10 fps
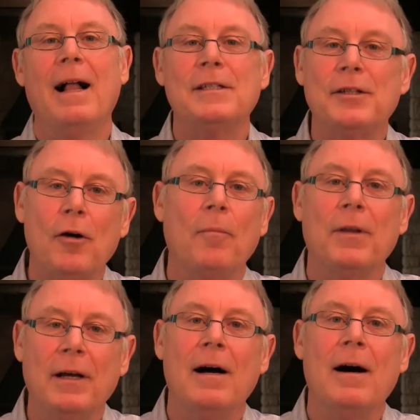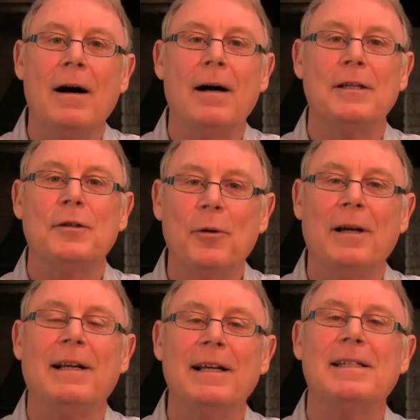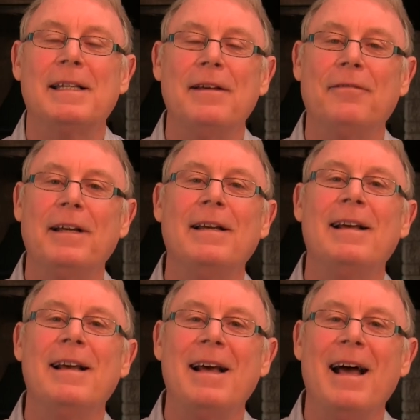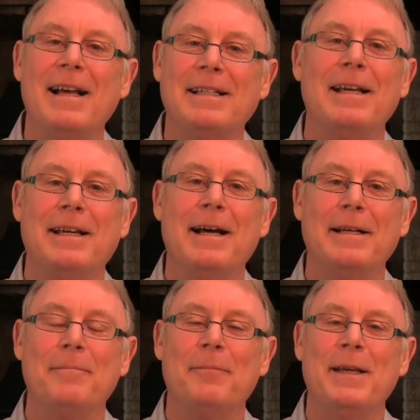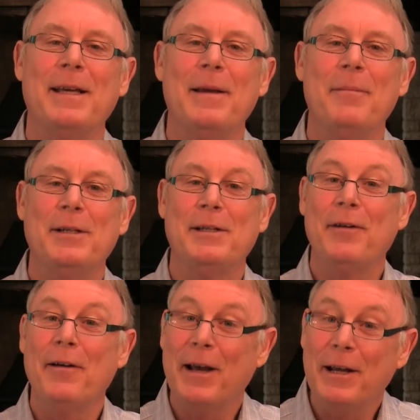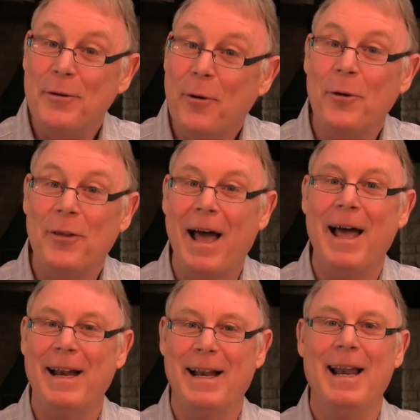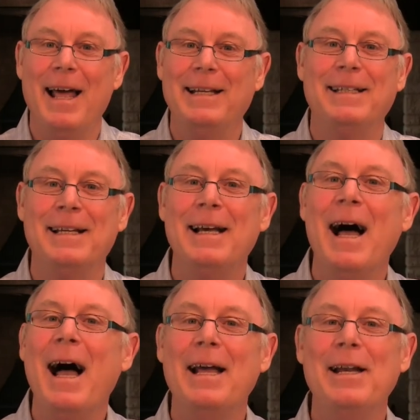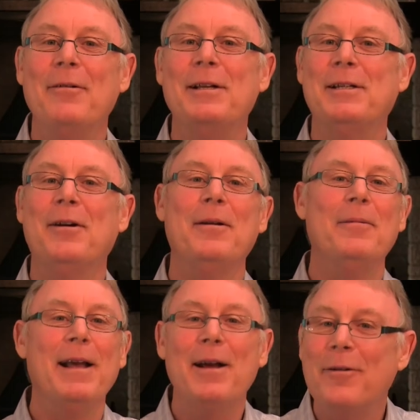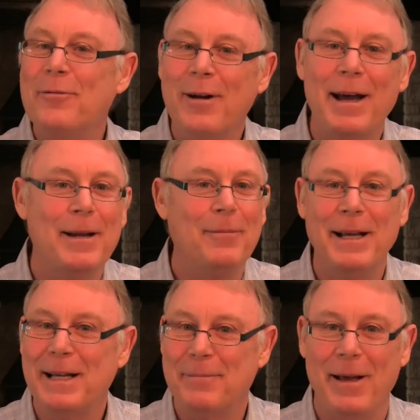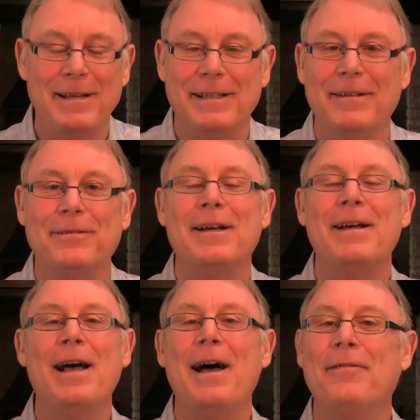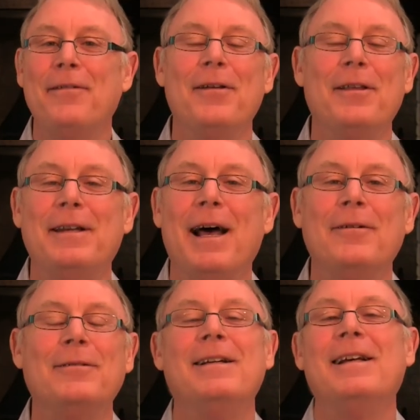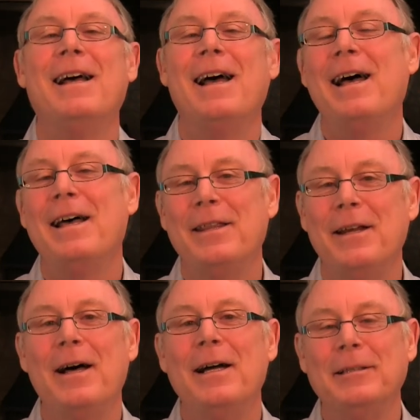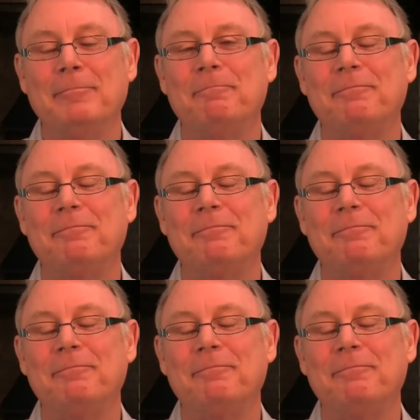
I'll stop the car as quickly and safely as I can. Because if I ignore that light, I know it's going to be incredibly expensive further down the line.